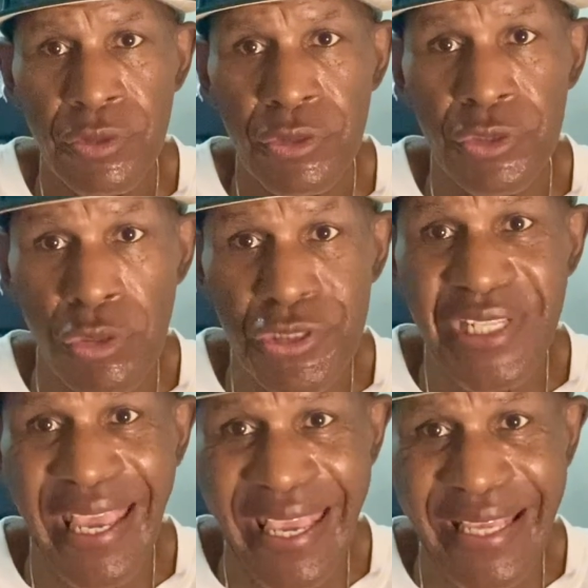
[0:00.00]
Use
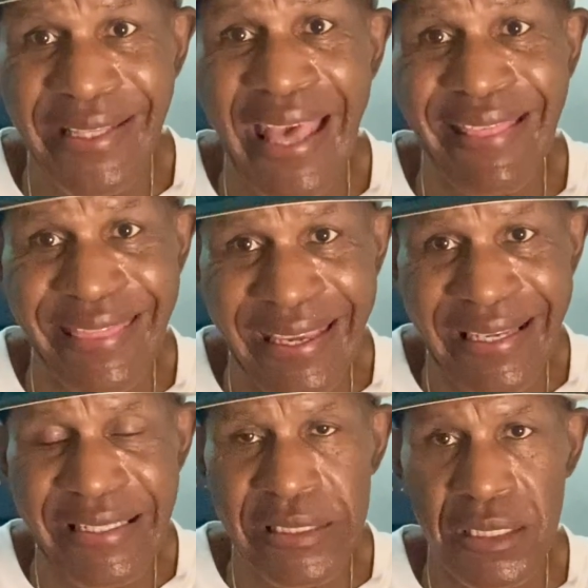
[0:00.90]
the head that
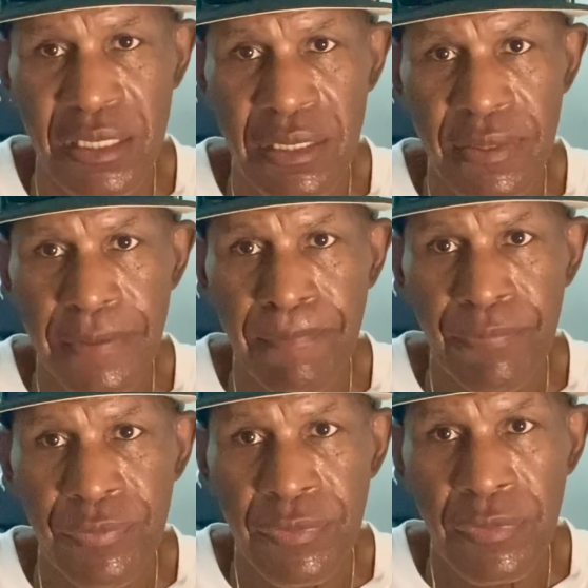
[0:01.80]
thinks,
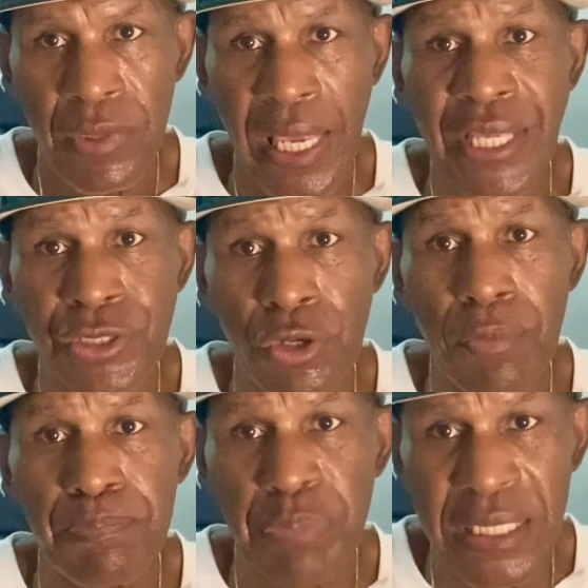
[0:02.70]
and
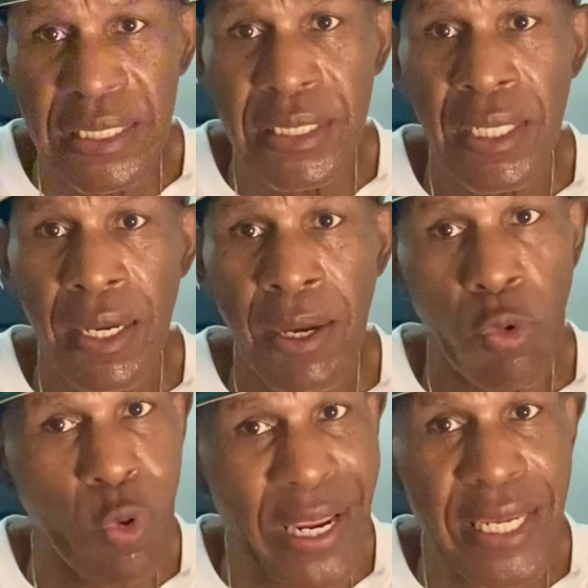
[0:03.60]
you'll be
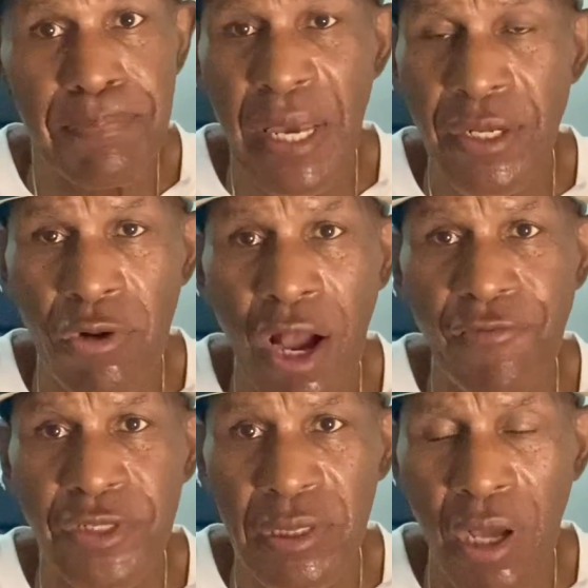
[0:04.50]
way better
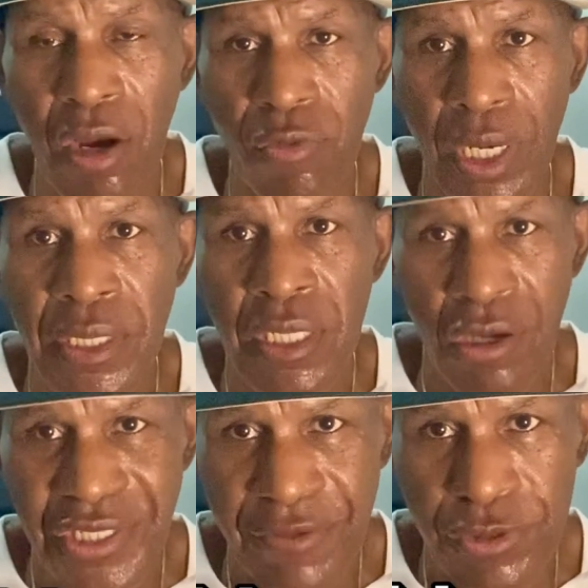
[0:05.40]
off in the long run.
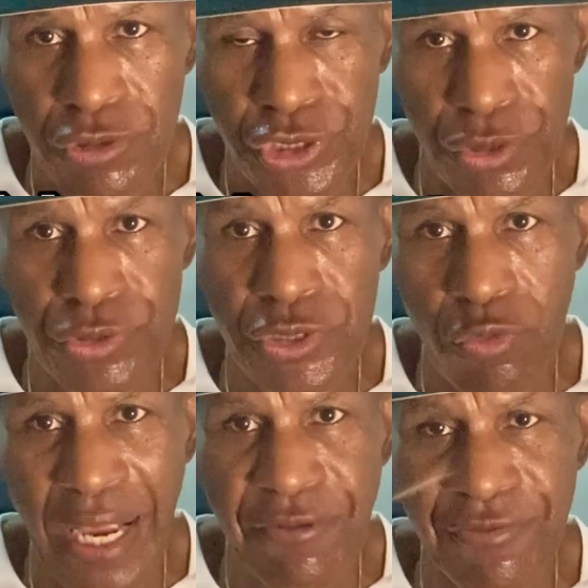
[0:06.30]
Because if you choose the right